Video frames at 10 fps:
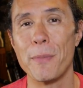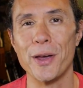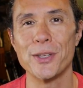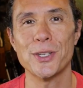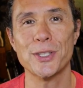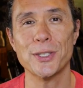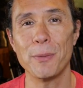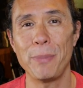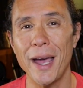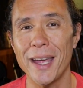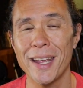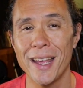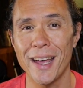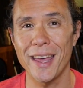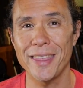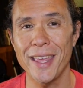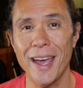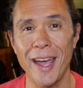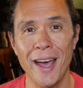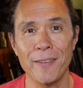but it's just so bad. I think
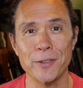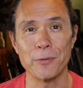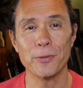I have to.